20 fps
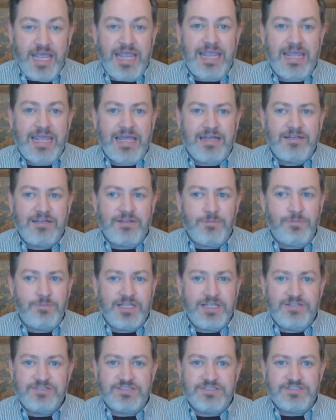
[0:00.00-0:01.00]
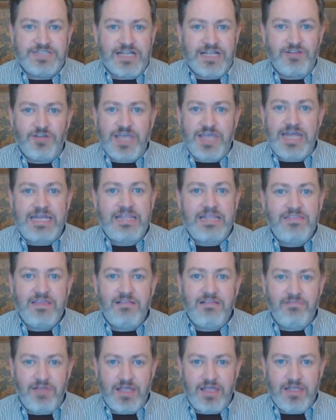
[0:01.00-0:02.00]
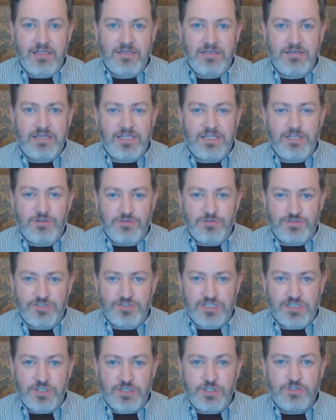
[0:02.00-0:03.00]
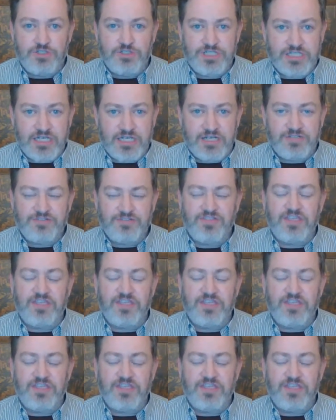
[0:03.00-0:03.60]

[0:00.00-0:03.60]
and the place does not look anything like it usually does.